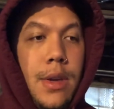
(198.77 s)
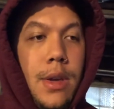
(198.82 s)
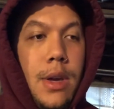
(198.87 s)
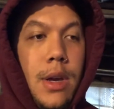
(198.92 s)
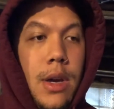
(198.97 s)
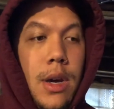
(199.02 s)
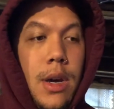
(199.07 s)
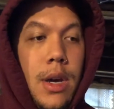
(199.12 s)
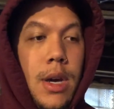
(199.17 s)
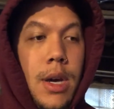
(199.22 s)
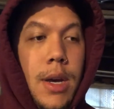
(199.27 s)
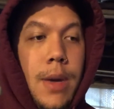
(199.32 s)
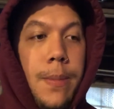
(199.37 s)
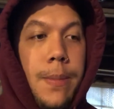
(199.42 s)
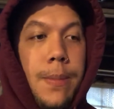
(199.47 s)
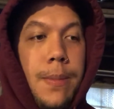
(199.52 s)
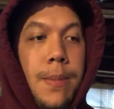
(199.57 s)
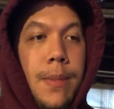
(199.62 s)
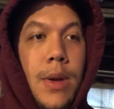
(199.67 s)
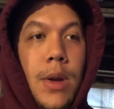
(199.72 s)

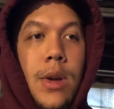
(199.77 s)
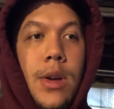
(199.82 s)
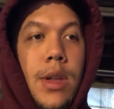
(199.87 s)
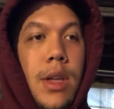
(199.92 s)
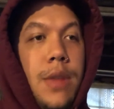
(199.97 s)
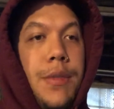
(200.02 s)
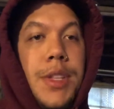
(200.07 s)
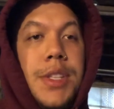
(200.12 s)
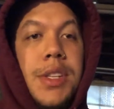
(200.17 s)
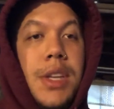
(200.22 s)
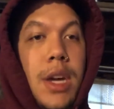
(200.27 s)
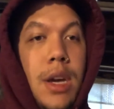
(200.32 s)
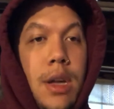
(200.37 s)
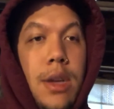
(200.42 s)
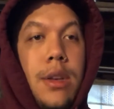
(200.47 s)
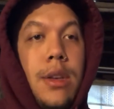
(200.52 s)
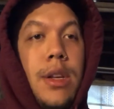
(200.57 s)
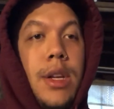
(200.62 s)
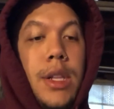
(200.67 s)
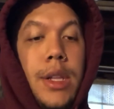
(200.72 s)
or none of it's cut
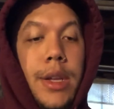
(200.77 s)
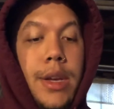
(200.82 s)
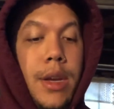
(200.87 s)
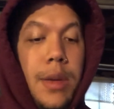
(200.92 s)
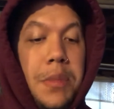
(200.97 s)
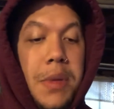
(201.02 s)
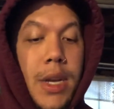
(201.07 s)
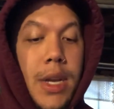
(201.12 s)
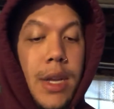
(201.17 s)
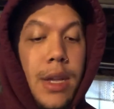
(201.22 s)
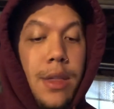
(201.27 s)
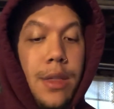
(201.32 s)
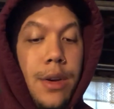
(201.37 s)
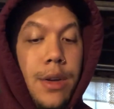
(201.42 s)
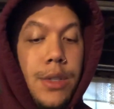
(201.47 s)
and cleaned up yet either.